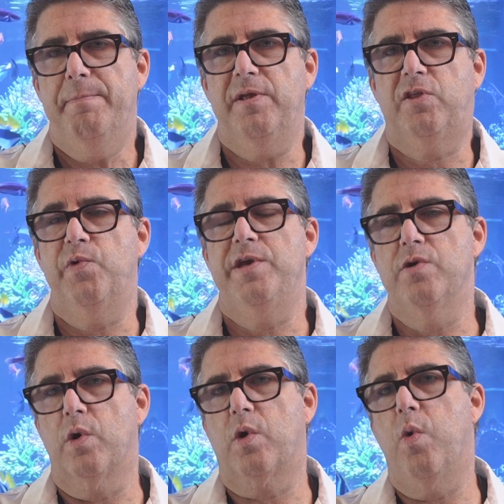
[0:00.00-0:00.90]
between
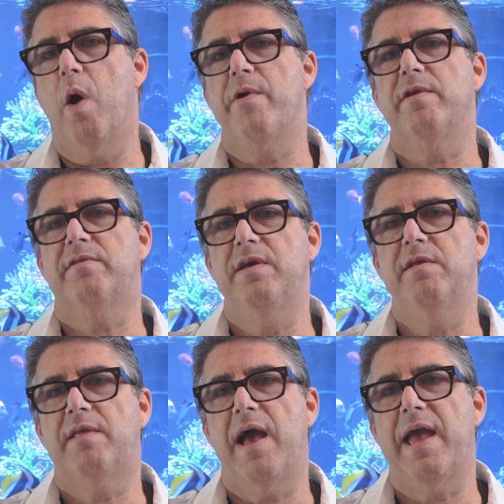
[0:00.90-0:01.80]
your
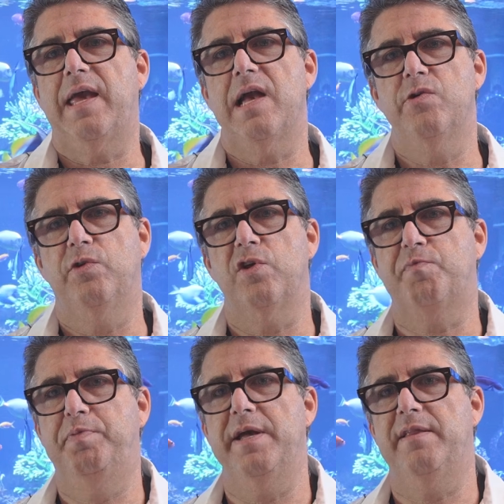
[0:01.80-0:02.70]
quarantine tank and your
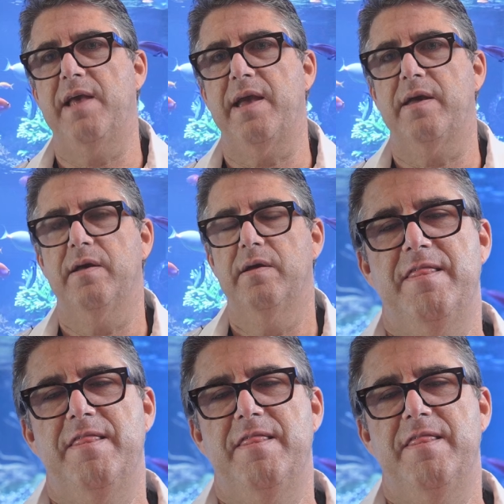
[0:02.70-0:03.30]
display tank.